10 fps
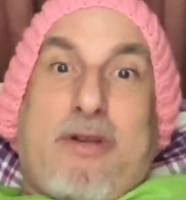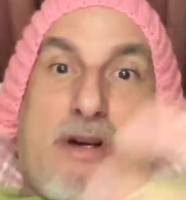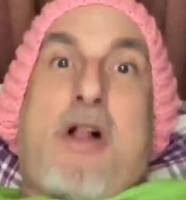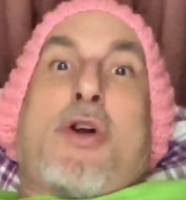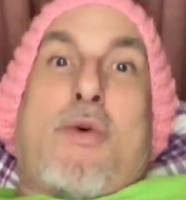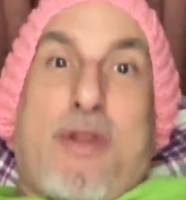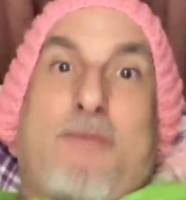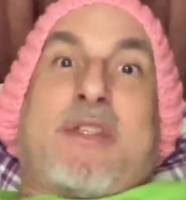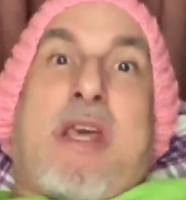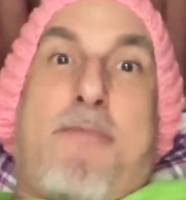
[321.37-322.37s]

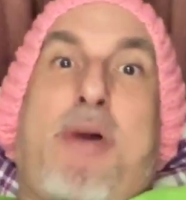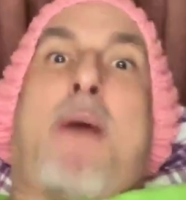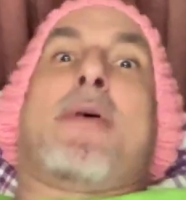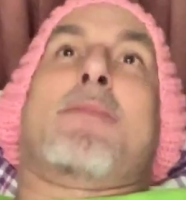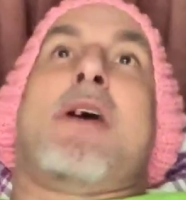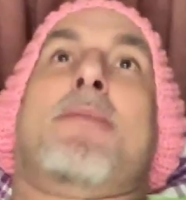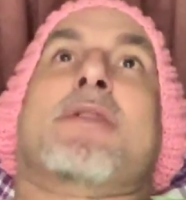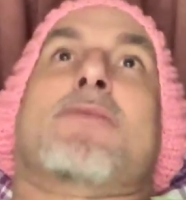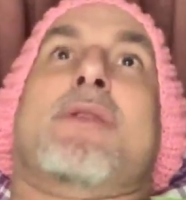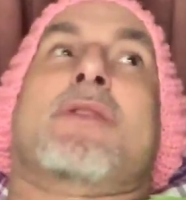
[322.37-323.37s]
algorithms keep popping me up this one.